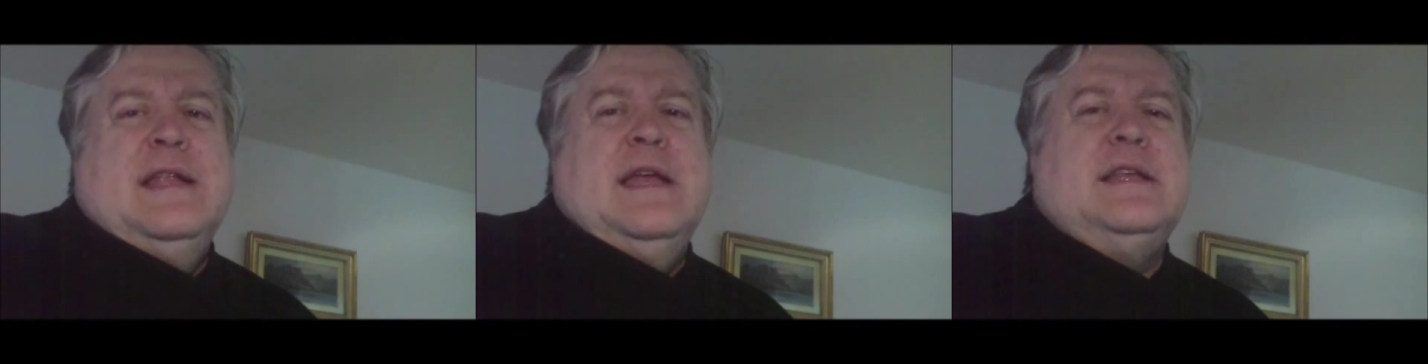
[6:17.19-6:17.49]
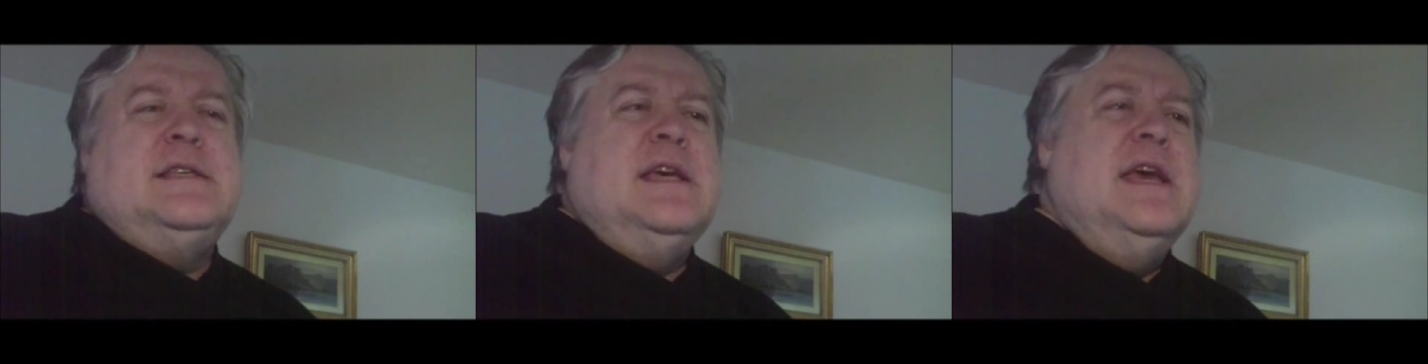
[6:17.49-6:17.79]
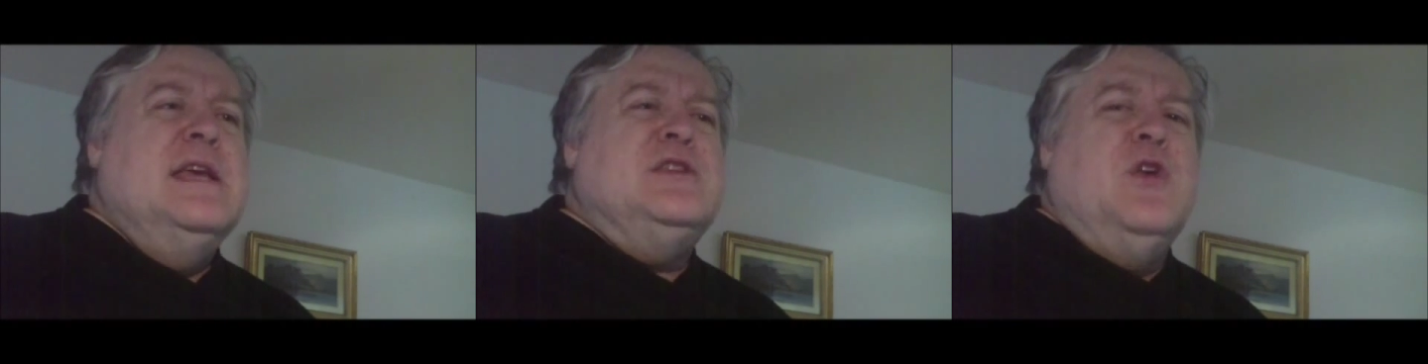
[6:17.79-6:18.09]
that
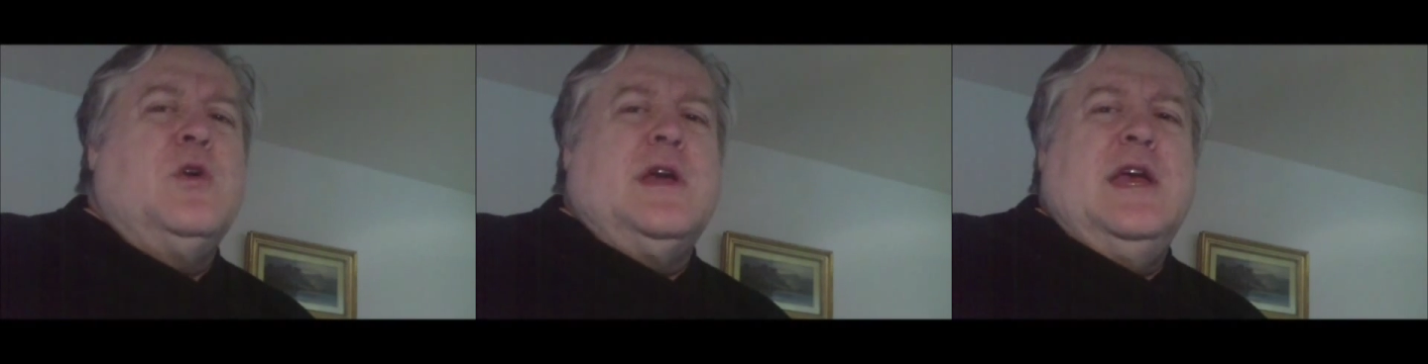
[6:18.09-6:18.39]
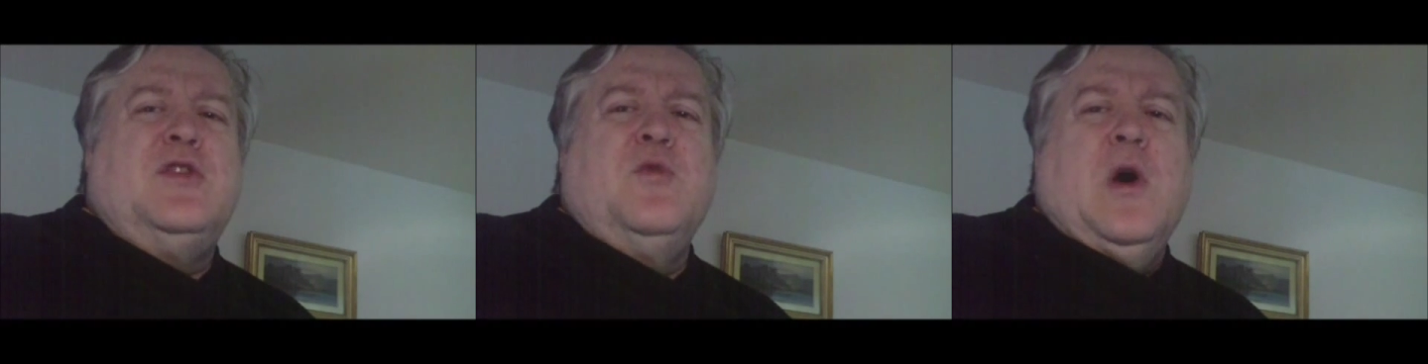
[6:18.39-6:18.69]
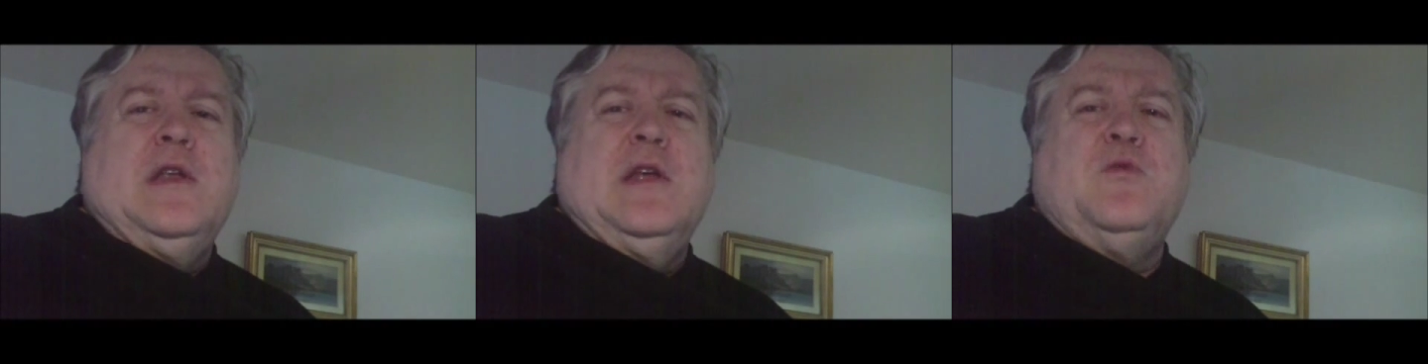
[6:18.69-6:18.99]
say it's okay to
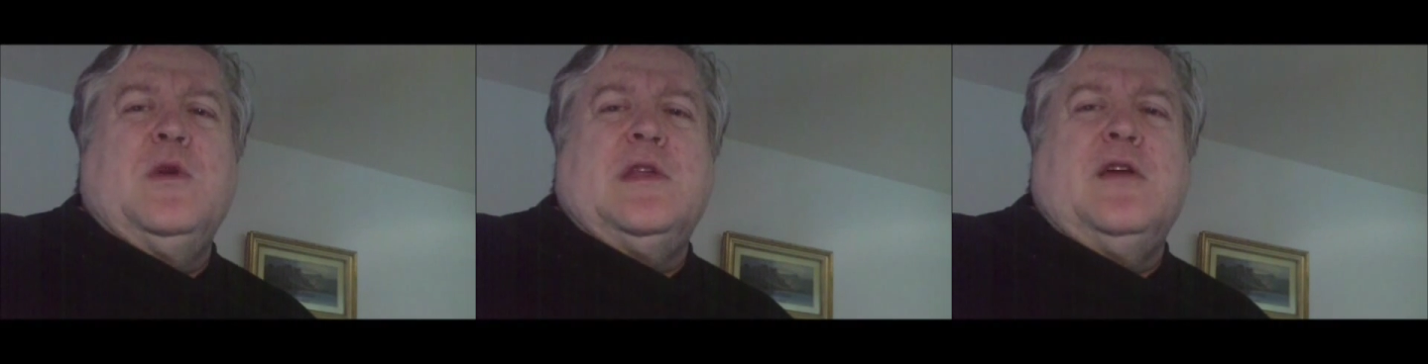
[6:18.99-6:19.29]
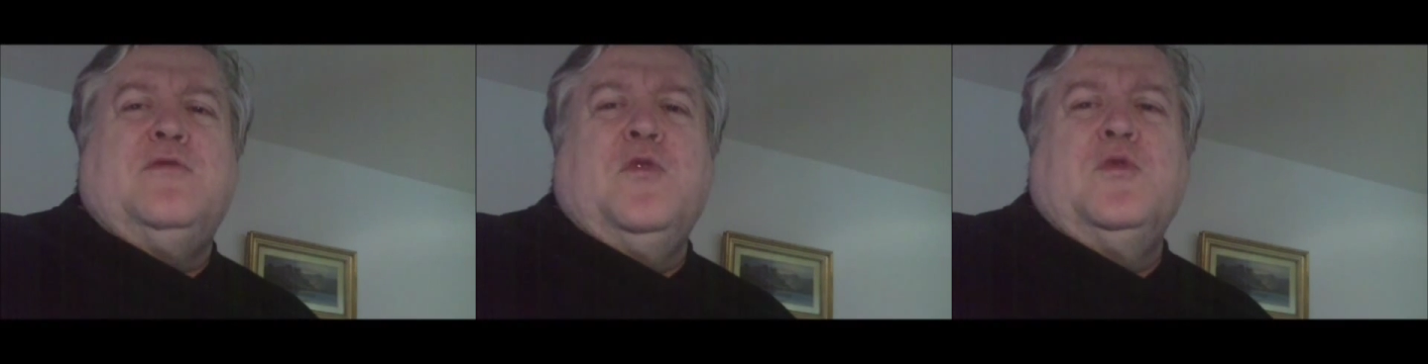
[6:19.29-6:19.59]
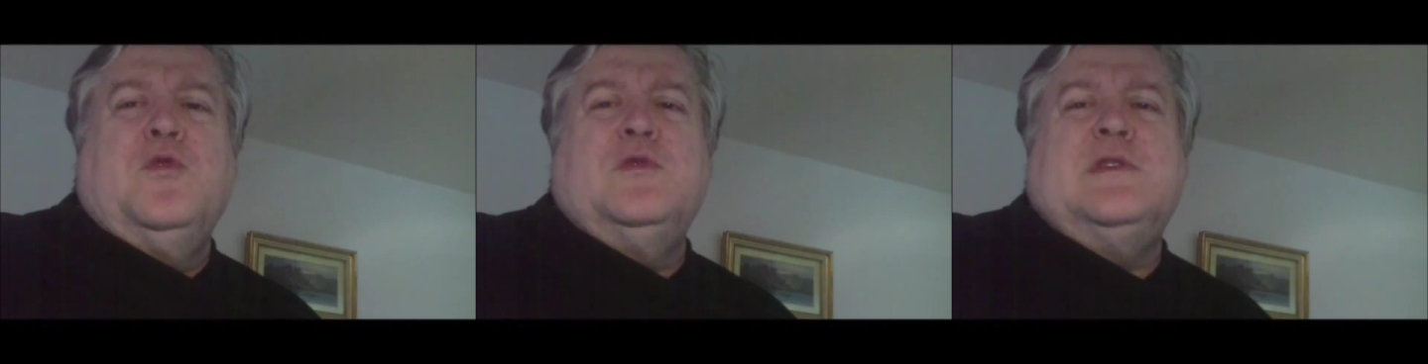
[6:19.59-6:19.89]
audit without
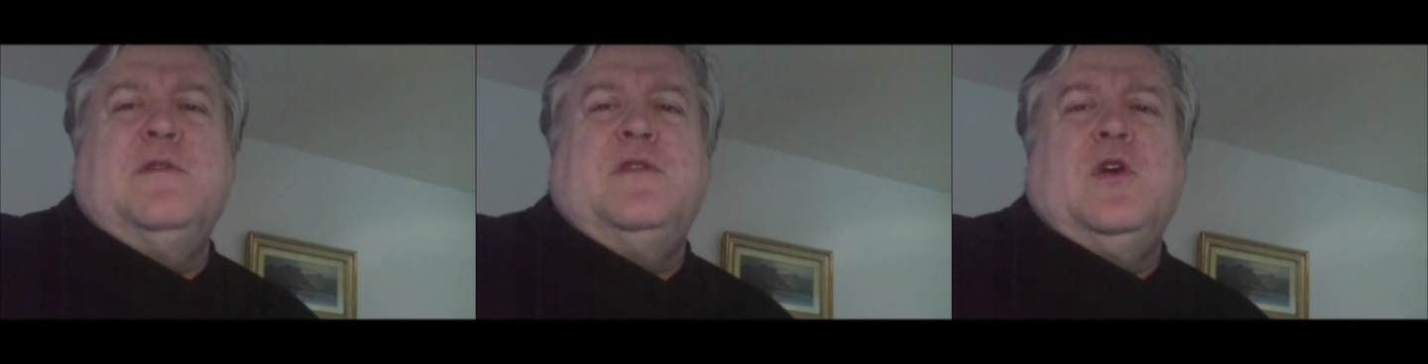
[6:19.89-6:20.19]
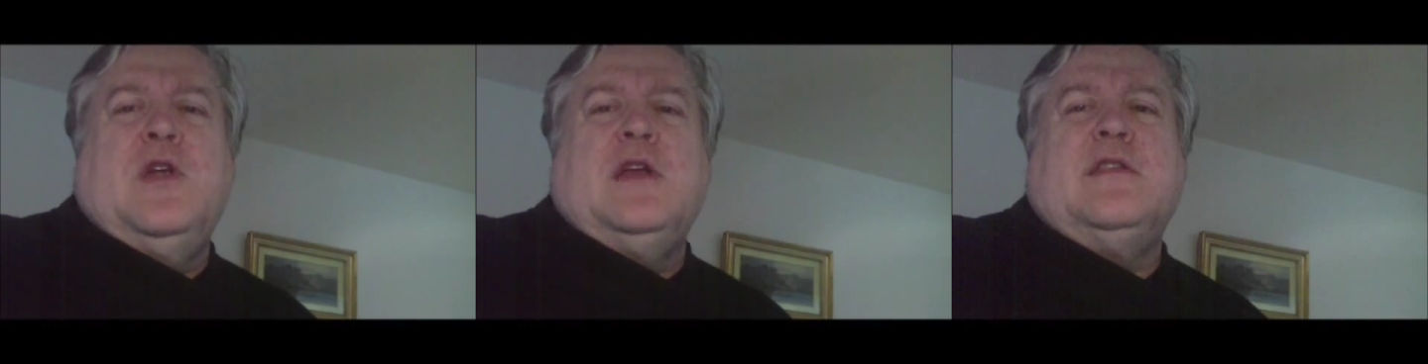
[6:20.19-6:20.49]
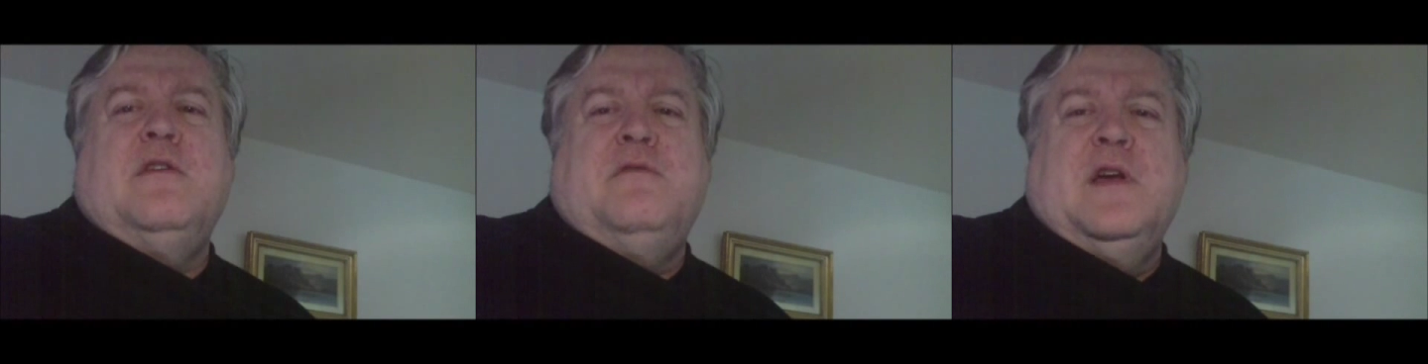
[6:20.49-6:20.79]
folders if they're
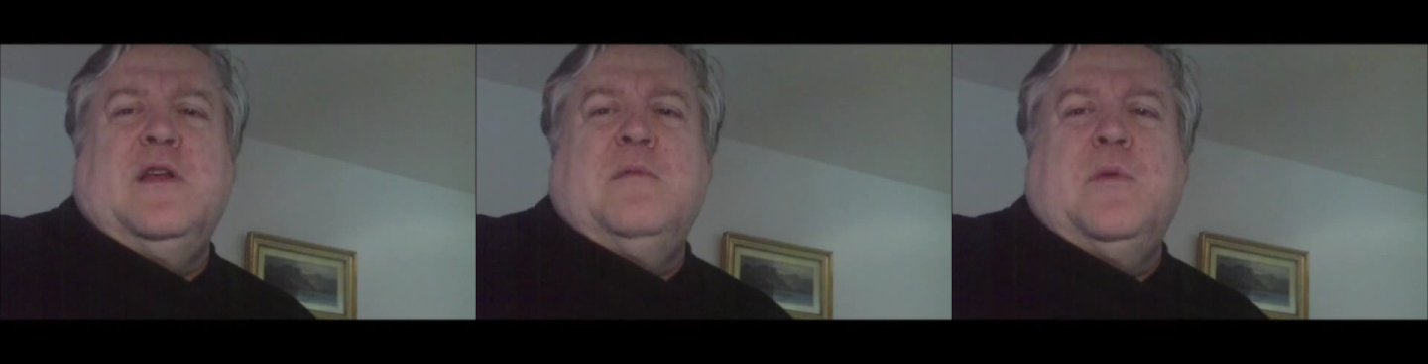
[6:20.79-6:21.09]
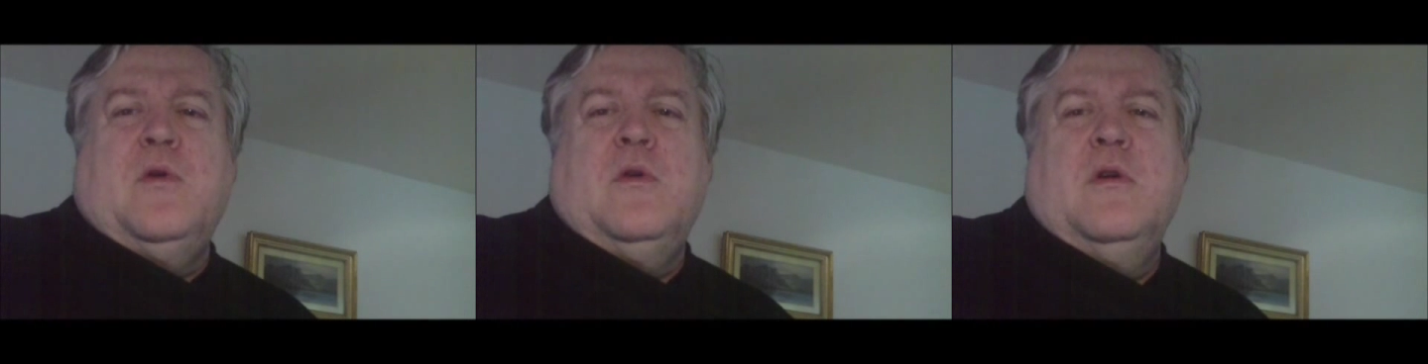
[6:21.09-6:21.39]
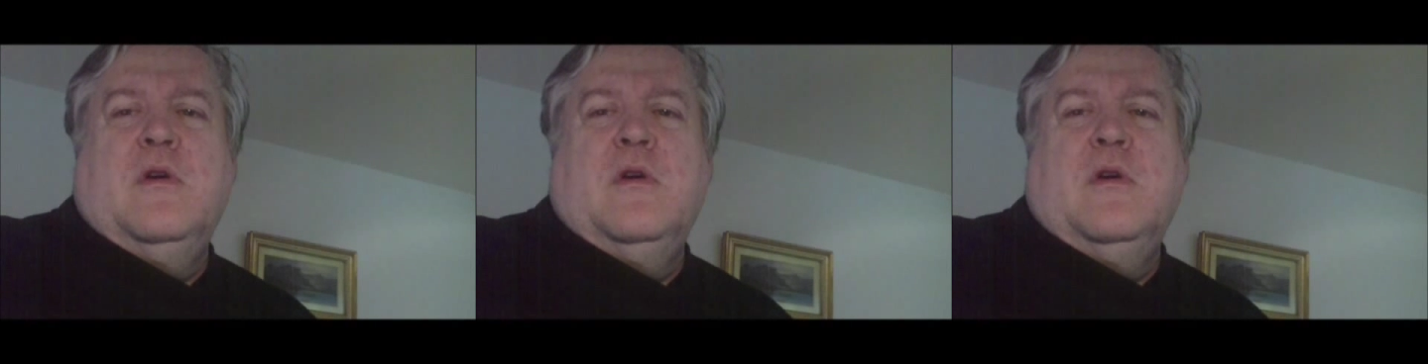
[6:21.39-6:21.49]
not available.